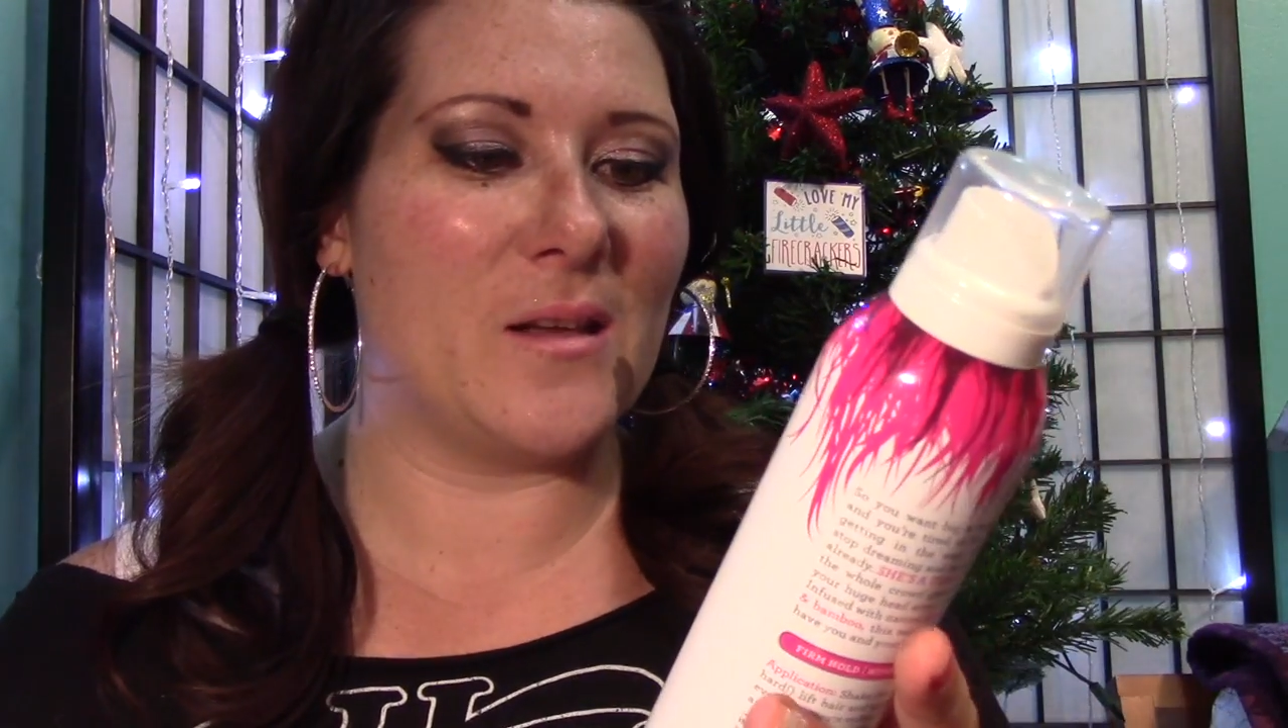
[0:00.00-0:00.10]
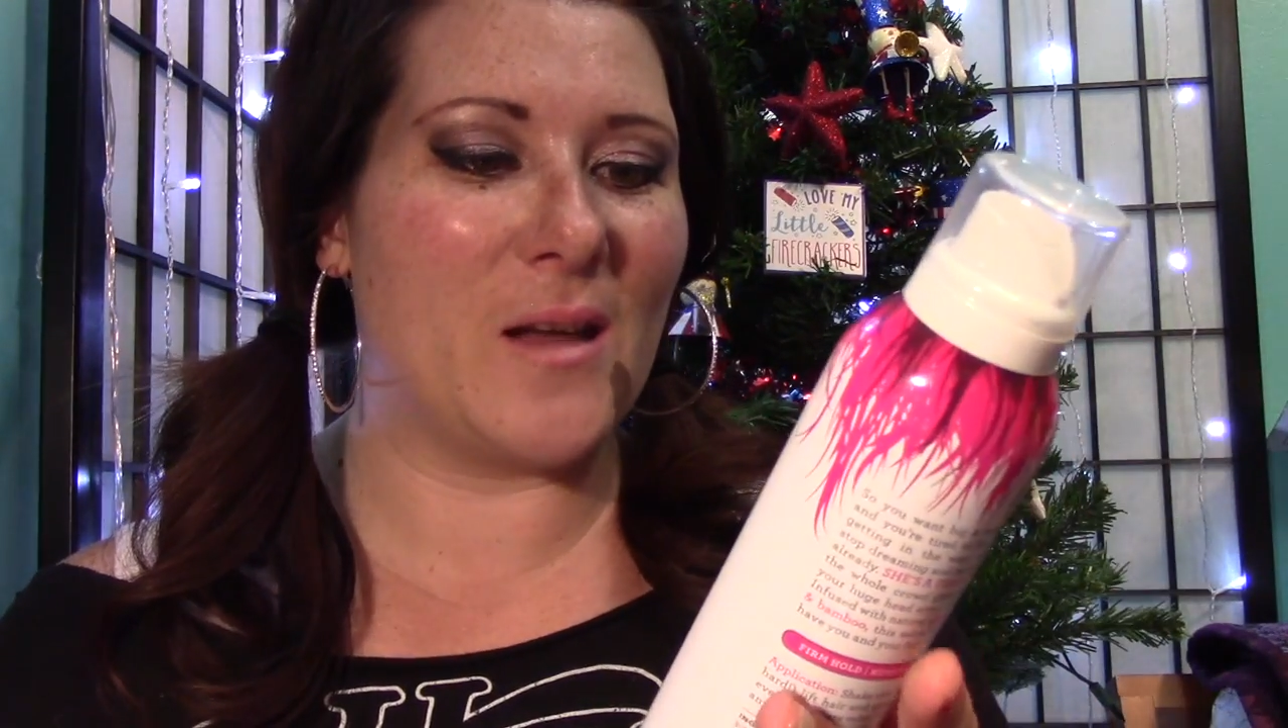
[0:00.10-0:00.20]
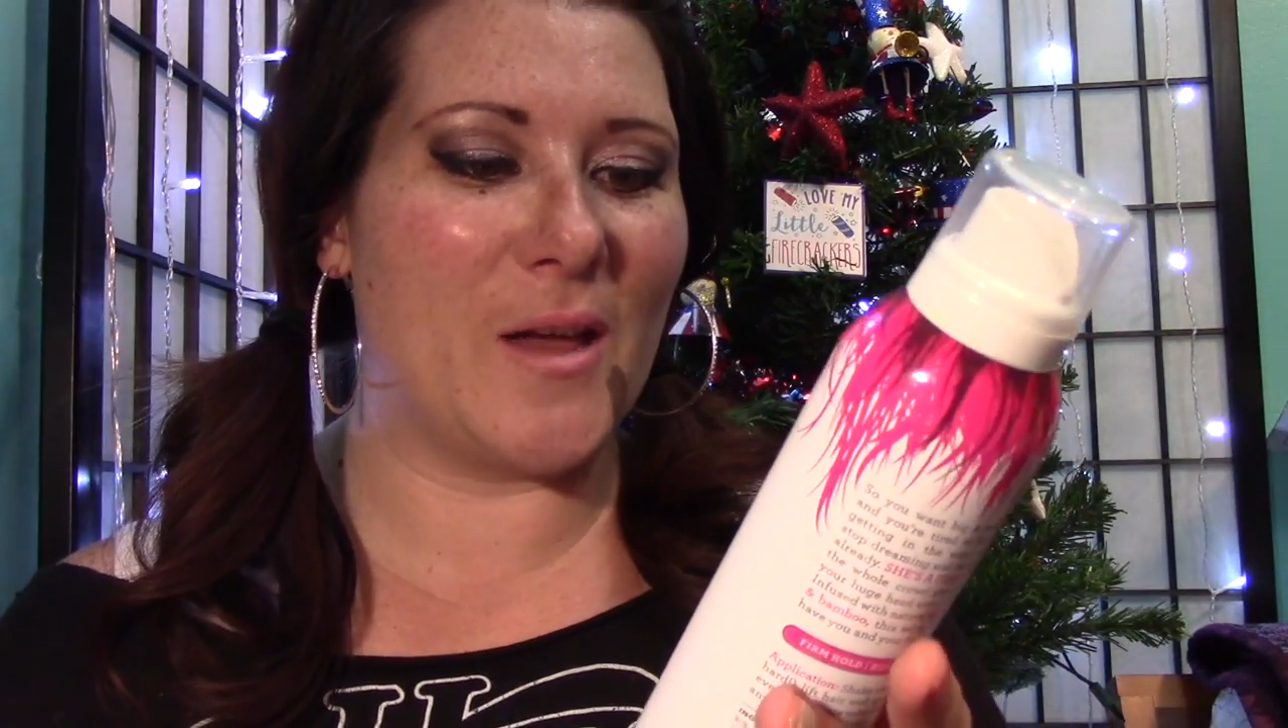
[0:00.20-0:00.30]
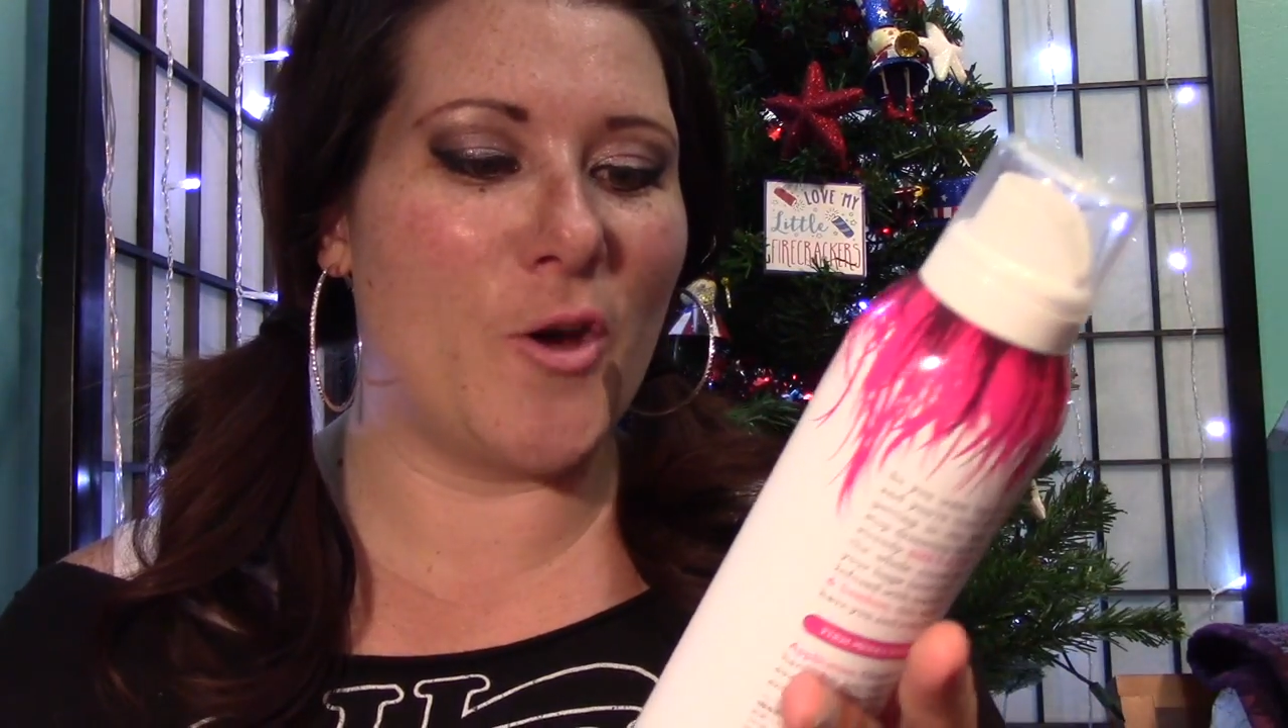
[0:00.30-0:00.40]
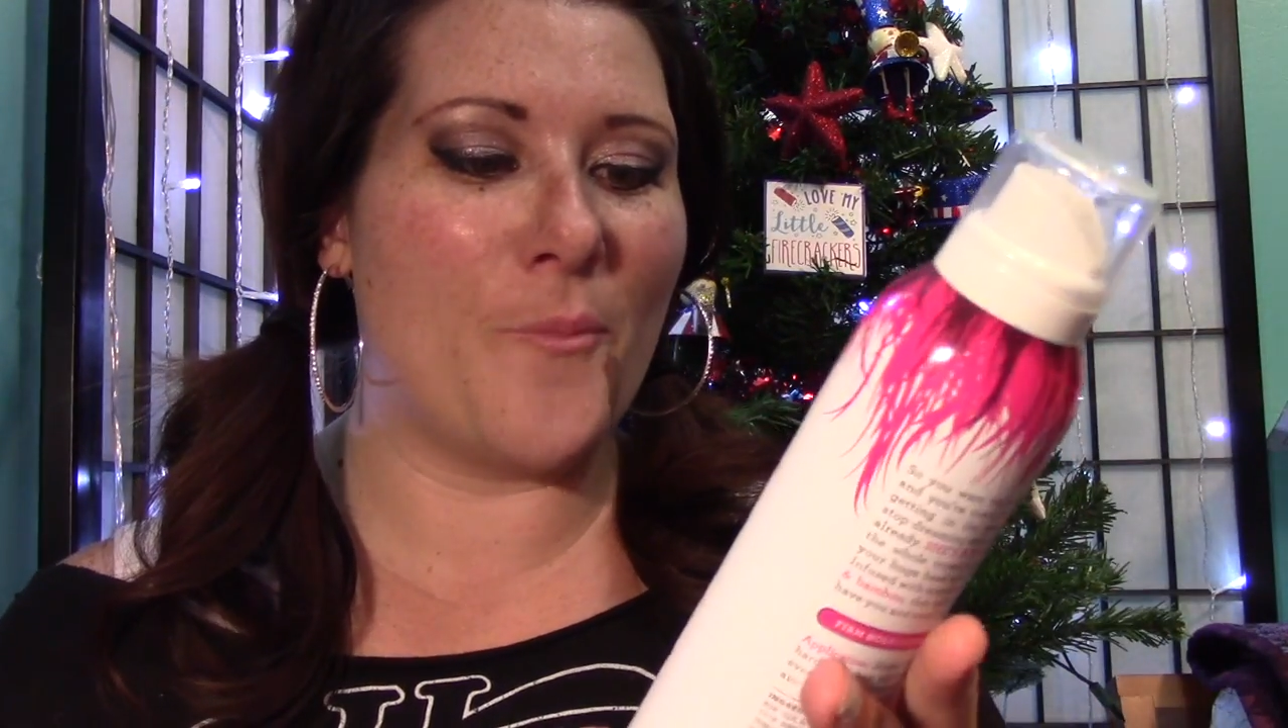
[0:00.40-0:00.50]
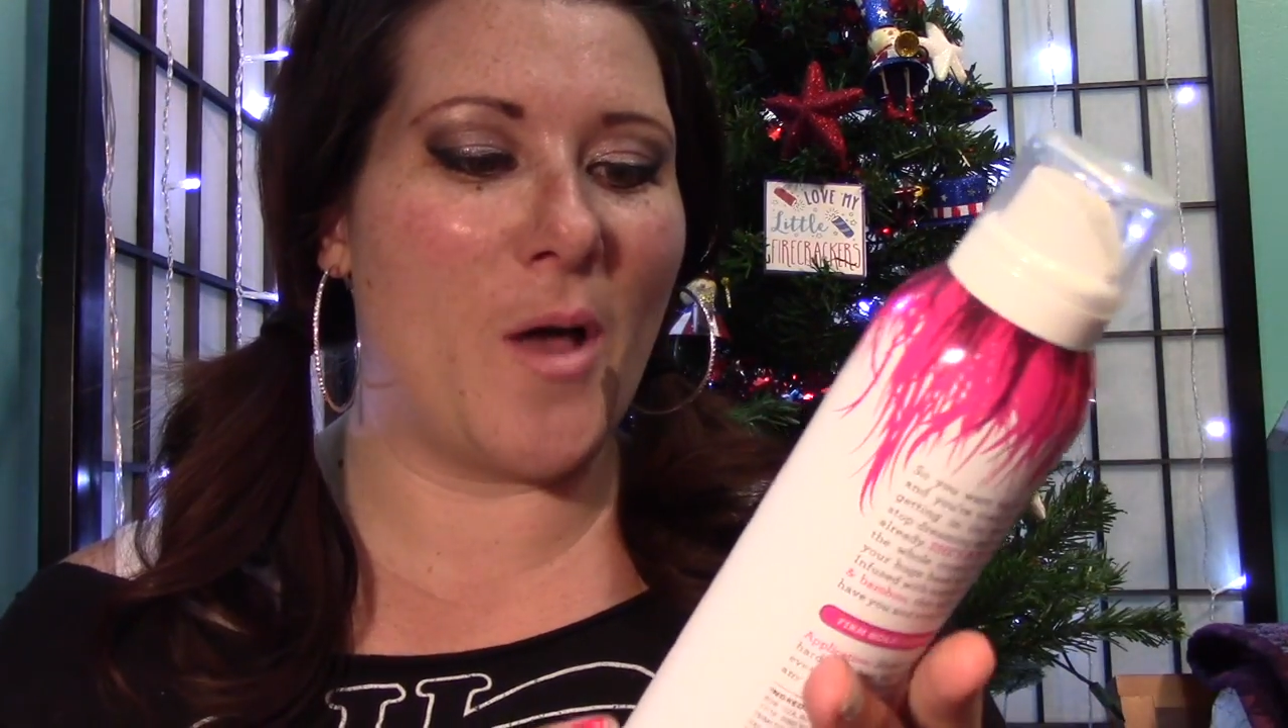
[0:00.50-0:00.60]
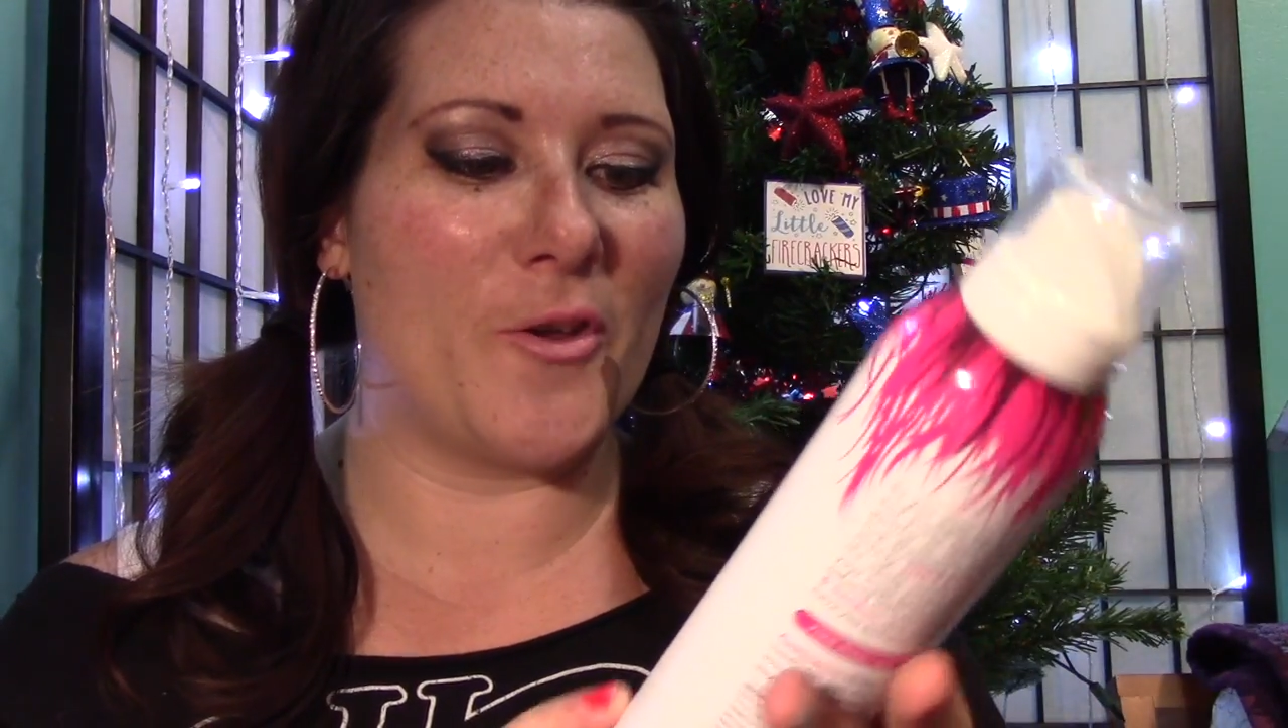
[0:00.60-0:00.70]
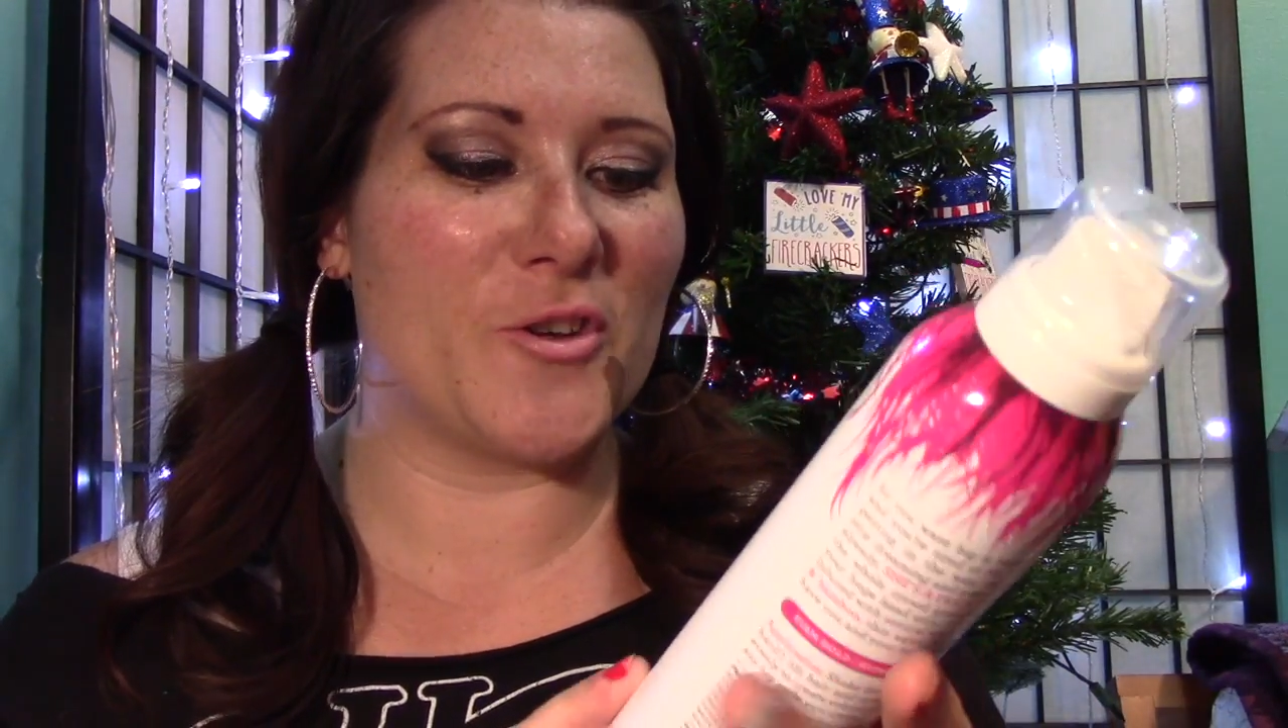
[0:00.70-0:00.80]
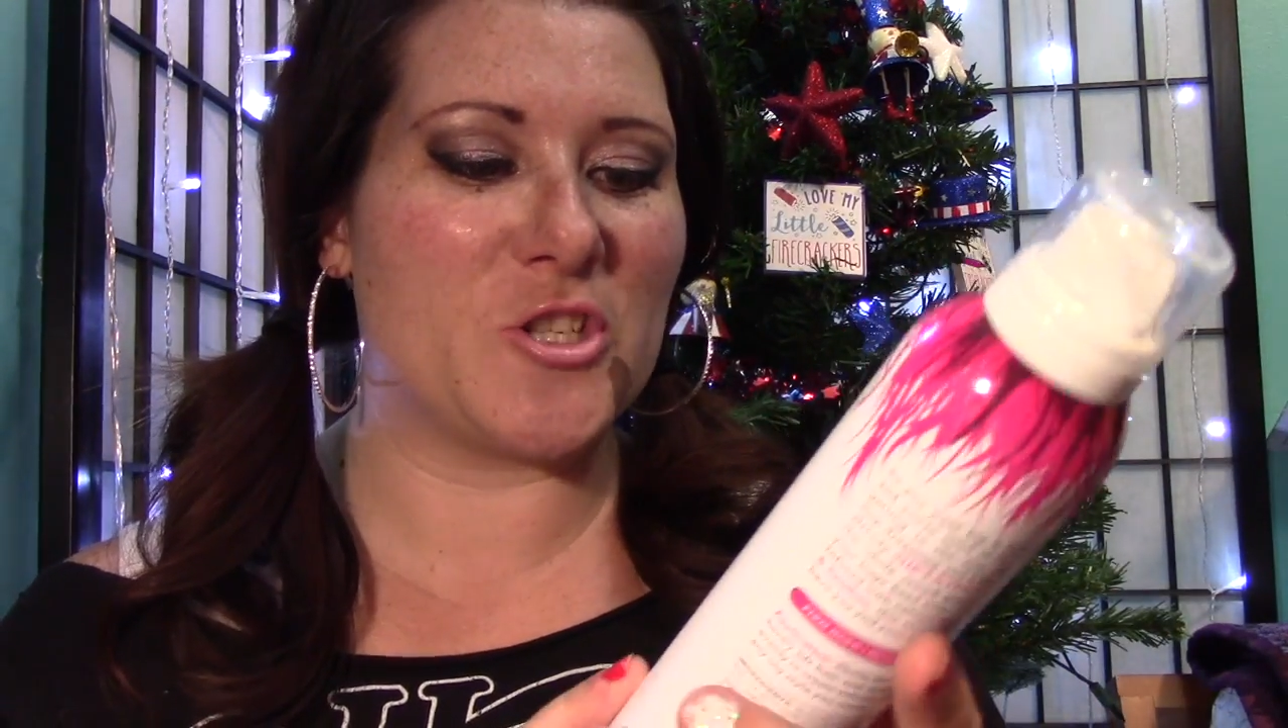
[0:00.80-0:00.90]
Not Your Mother,